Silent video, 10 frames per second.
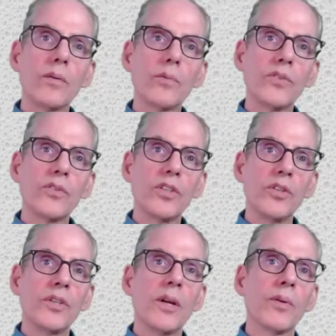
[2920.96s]
We used to
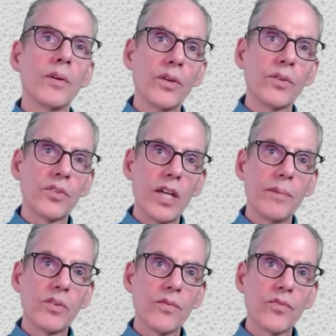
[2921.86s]
do a number of those
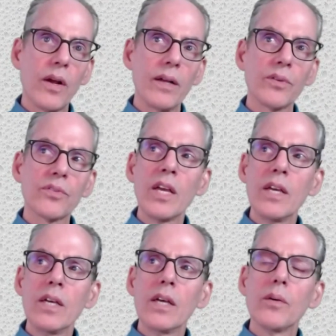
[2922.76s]
types of trials
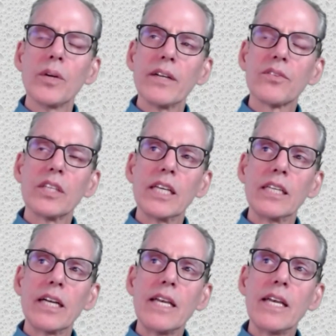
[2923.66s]
when I was at
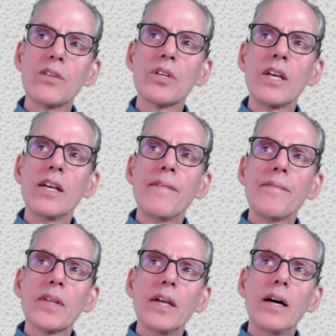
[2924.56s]
NIH.
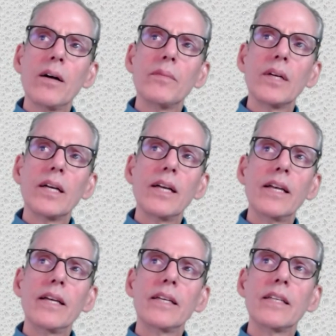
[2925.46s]
And
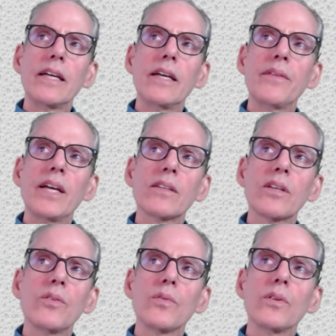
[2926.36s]
that
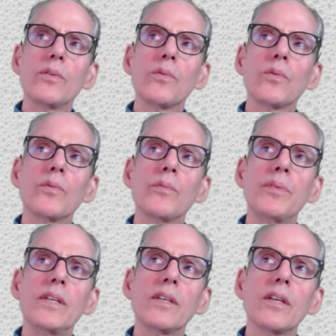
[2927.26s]
can
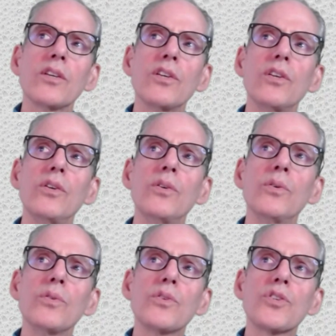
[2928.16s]
be a
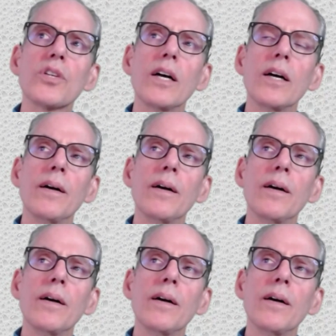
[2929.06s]
huge